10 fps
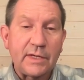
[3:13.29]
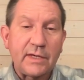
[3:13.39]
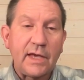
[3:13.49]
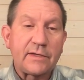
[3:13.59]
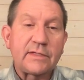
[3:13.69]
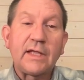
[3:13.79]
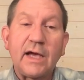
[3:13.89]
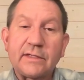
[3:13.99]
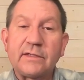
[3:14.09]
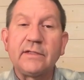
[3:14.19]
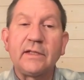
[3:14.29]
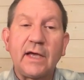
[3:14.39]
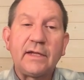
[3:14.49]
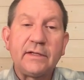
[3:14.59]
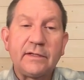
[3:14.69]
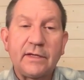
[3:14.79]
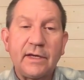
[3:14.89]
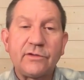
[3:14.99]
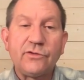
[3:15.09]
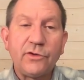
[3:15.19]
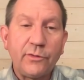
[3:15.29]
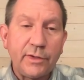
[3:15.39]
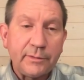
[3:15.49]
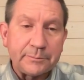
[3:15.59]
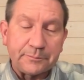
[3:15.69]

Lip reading: They cast lots, and the lot indicates Jonah.